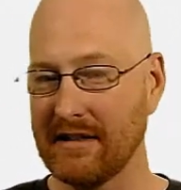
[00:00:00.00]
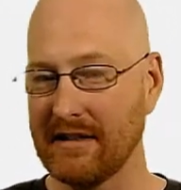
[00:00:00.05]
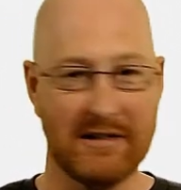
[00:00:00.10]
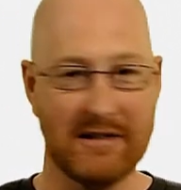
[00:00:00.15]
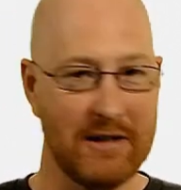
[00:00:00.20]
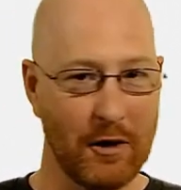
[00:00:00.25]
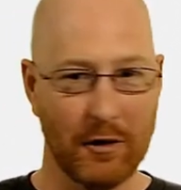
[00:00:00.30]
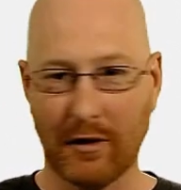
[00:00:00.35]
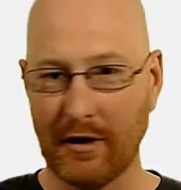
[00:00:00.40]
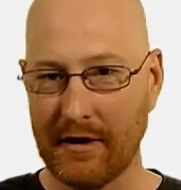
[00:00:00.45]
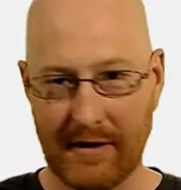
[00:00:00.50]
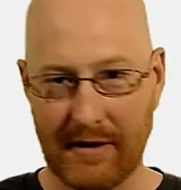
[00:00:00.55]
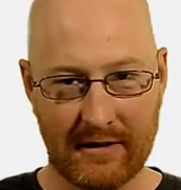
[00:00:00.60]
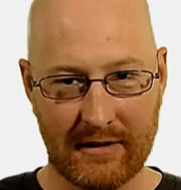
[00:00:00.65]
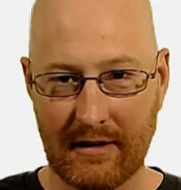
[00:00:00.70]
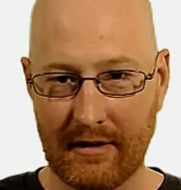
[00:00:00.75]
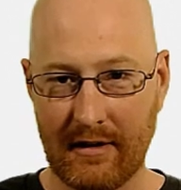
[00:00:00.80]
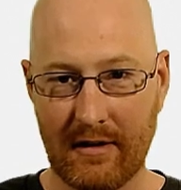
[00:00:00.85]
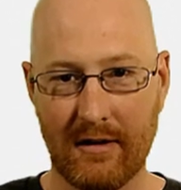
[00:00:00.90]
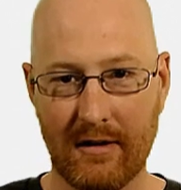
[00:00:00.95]
it's the only thing
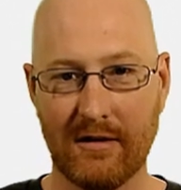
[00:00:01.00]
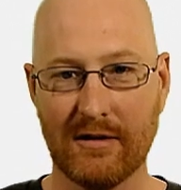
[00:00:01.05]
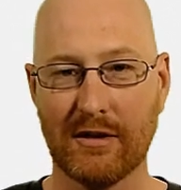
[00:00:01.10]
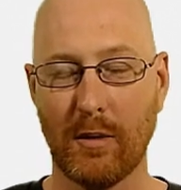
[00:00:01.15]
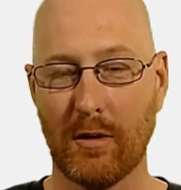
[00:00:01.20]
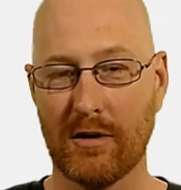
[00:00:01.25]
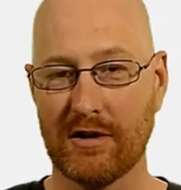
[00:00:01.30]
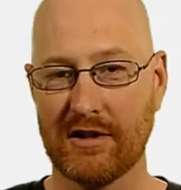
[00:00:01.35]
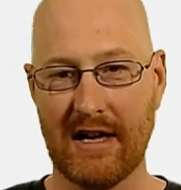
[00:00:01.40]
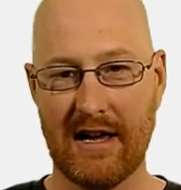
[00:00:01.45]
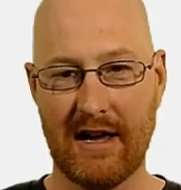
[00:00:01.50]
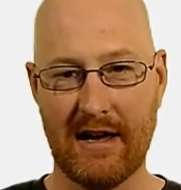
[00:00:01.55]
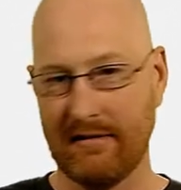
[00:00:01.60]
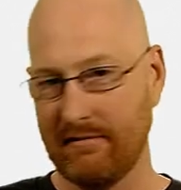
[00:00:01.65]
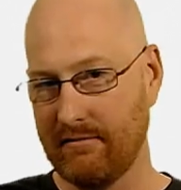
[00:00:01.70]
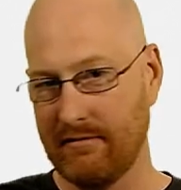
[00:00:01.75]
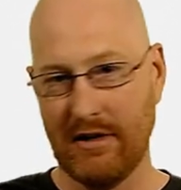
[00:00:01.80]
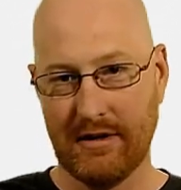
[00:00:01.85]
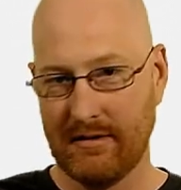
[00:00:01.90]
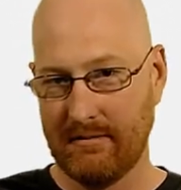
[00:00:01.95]
to do. So we're
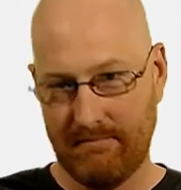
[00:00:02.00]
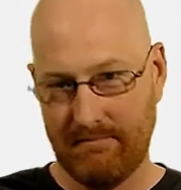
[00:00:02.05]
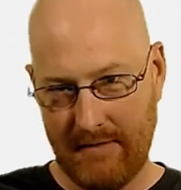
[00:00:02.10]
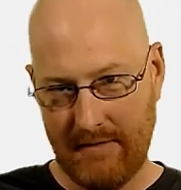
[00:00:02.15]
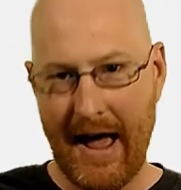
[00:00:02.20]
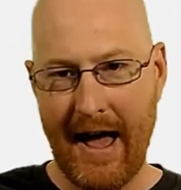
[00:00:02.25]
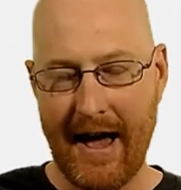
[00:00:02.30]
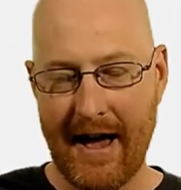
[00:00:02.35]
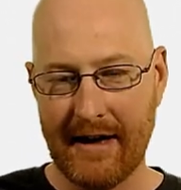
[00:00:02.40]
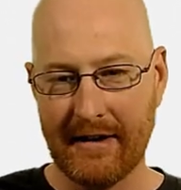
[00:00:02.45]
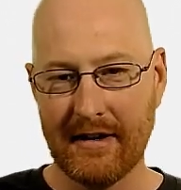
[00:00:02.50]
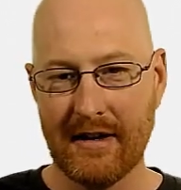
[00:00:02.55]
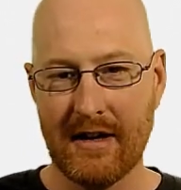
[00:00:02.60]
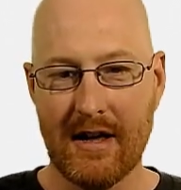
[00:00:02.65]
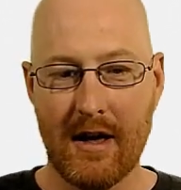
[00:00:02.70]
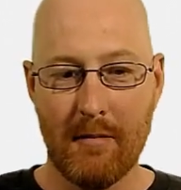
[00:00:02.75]
saying just add.